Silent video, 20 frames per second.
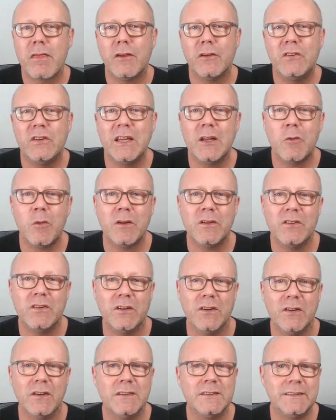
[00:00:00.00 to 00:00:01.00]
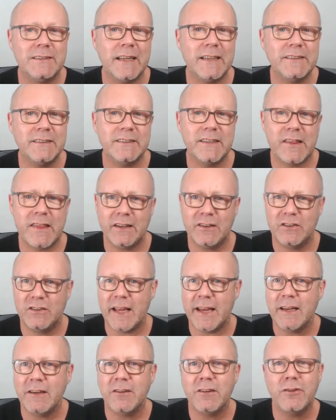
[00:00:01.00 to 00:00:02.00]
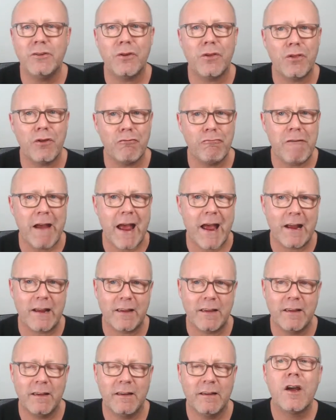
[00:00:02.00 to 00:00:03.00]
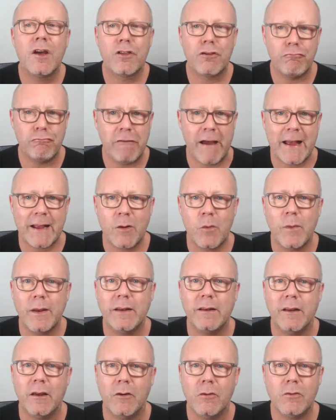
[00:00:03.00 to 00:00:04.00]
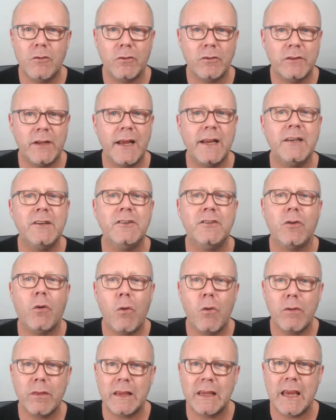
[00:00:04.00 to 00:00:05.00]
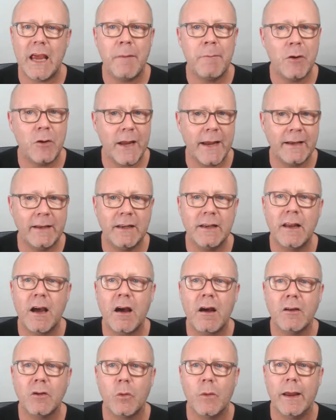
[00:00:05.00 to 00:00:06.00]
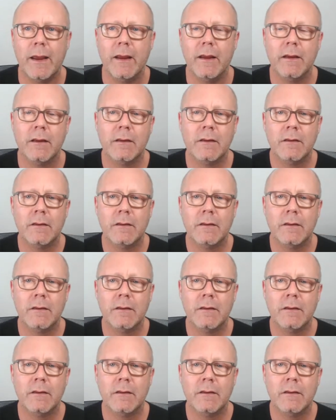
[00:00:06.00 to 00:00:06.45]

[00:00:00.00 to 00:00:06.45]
The sequencer sends this data to the rack. The rack window contains all the emulated hardware.